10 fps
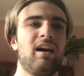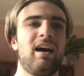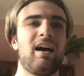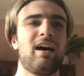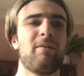
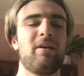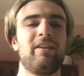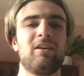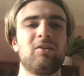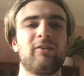And
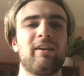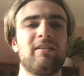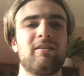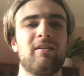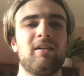then I'd say
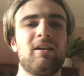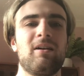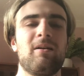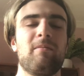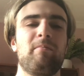that
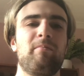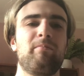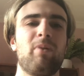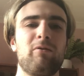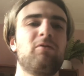
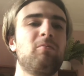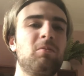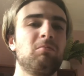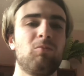both of them,